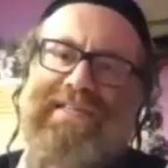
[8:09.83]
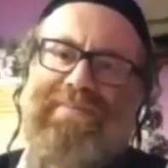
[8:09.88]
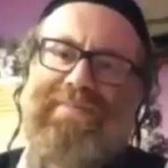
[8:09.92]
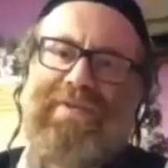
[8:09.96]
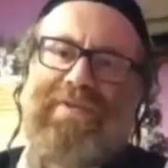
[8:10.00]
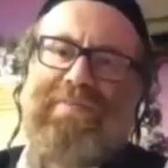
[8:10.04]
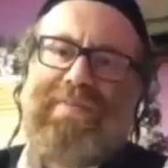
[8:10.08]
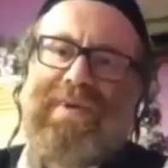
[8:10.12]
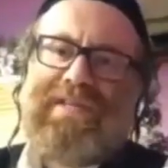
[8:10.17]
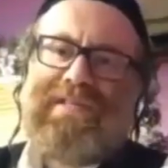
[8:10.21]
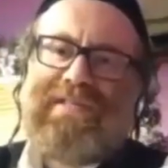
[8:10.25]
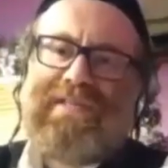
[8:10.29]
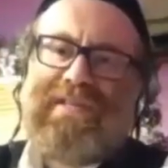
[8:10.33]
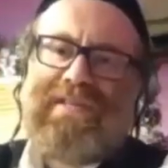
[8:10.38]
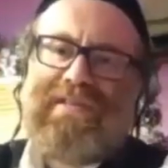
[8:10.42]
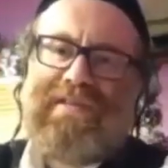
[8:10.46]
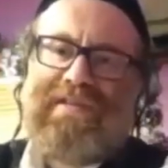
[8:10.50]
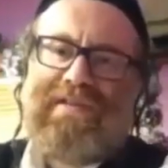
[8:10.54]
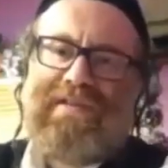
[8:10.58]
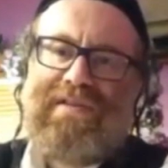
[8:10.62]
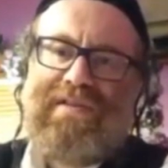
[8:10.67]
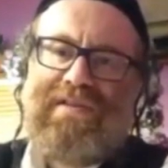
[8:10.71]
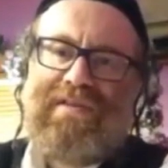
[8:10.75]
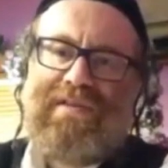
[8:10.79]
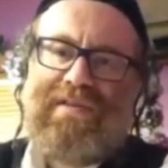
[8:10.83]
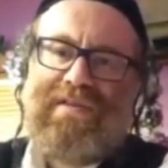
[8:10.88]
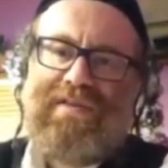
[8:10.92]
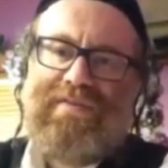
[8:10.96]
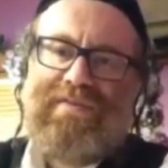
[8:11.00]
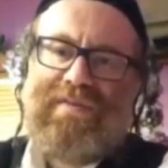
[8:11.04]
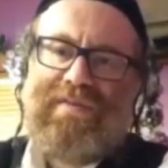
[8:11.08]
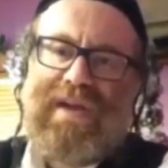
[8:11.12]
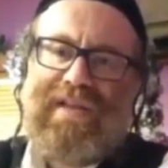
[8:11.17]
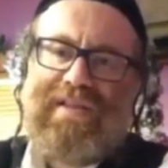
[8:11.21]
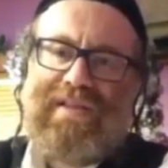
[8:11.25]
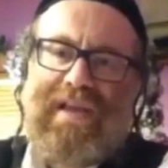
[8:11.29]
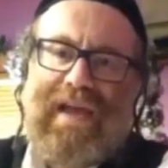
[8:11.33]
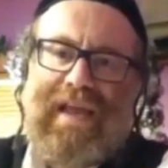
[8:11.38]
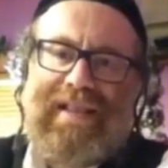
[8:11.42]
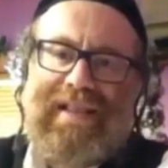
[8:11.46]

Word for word: customs, you must sit, right?